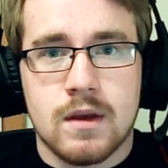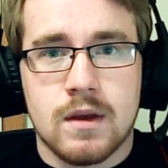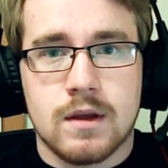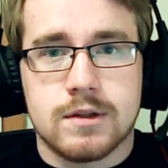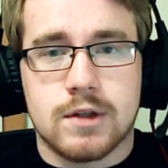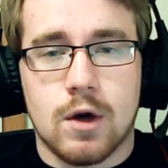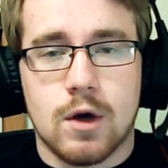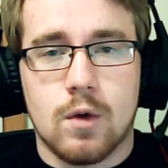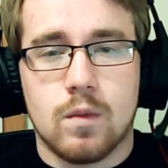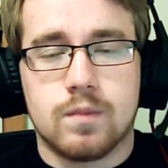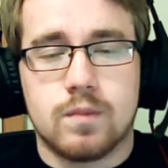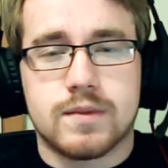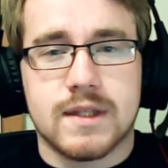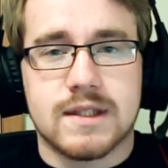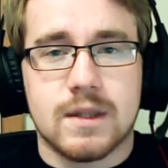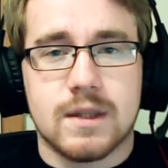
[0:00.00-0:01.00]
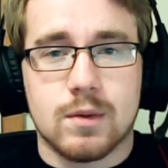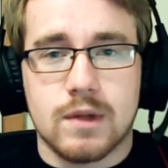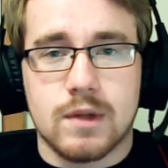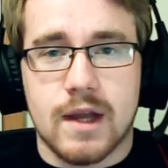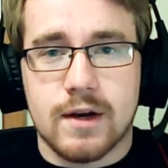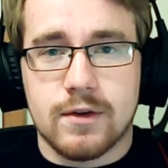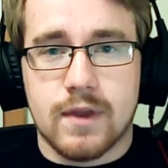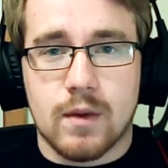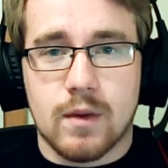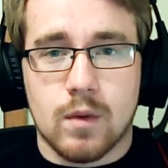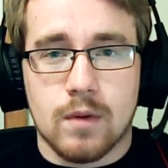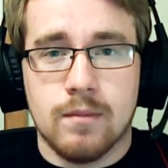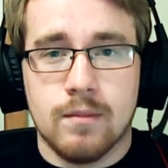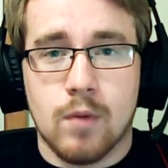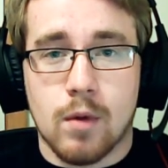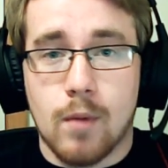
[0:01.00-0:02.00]
So, since they were lighter, they
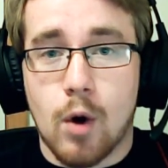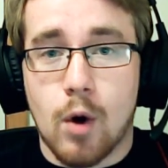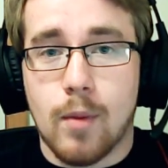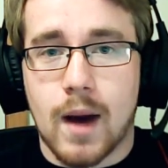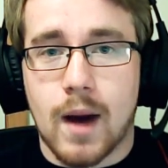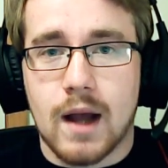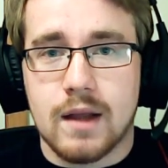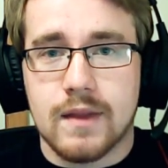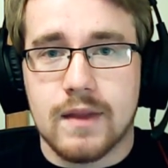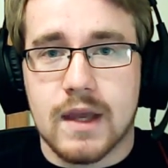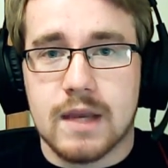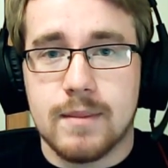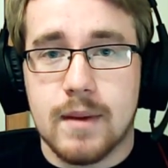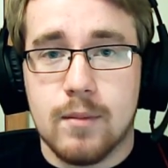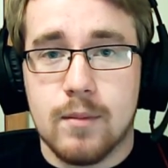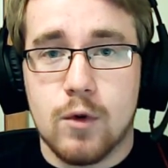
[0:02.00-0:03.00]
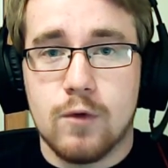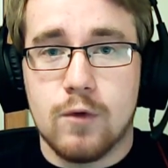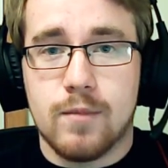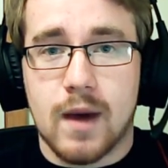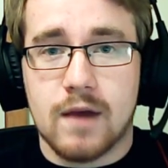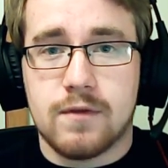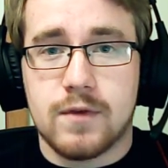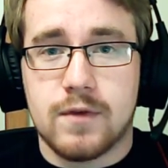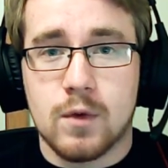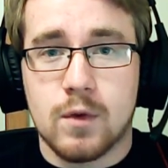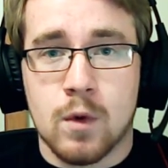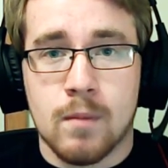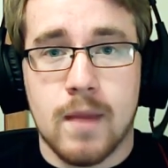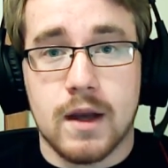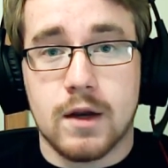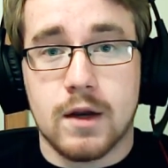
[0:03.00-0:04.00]
were more mobile, and they could be moved by fewer
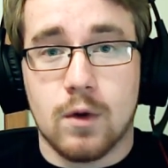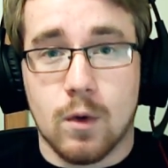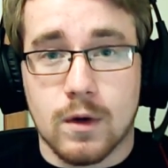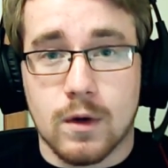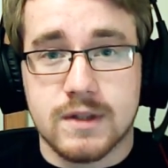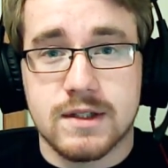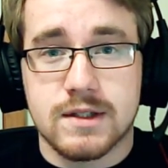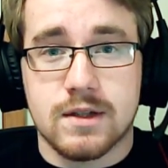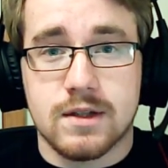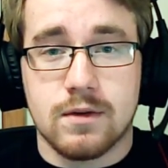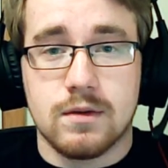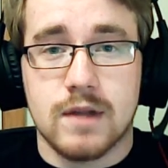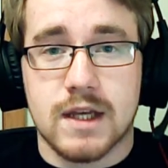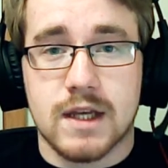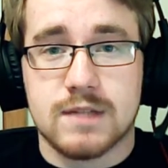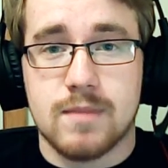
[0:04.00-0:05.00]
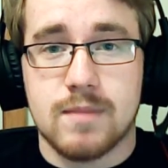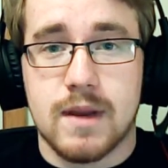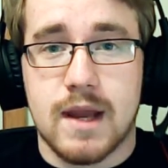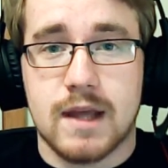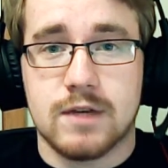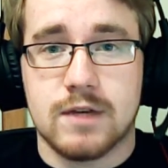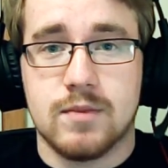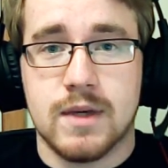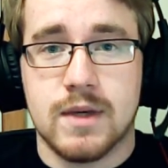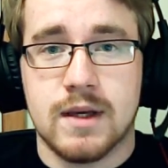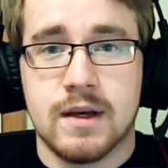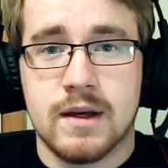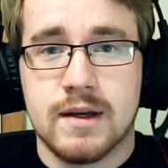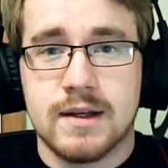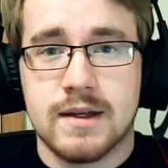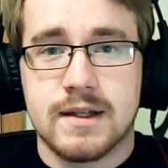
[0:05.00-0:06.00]
men and horses, so less men had to be
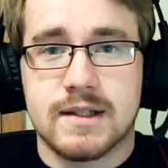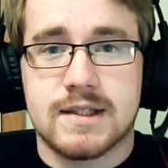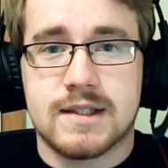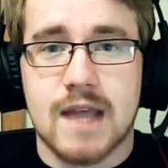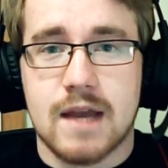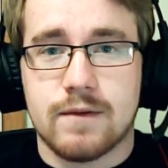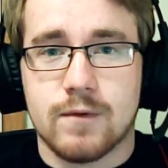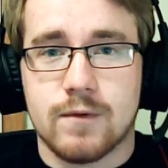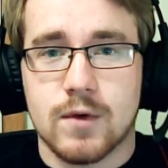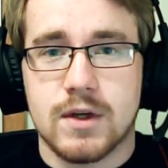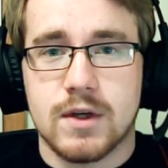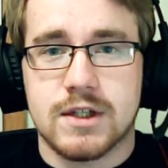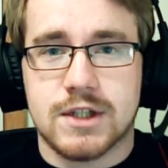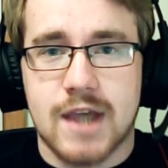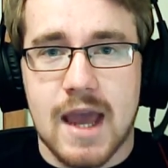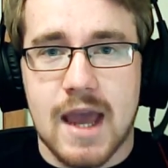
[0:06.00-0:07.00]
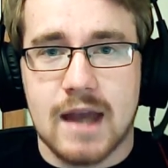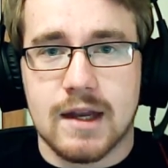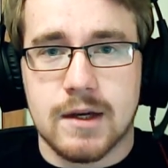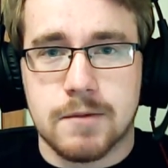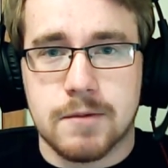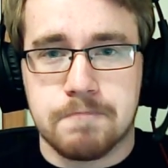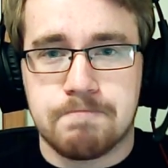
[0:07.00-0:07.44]
set for each cannon.